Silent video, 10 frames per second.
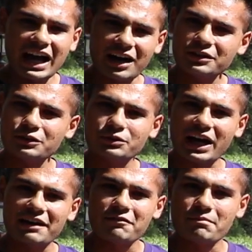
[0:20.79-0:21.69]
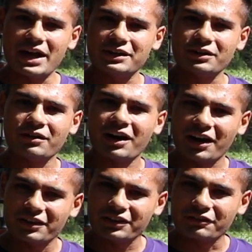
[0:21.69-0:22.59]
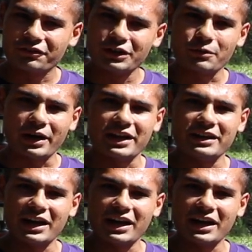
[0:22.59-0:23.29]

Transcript: How do you drive manual on the freeway?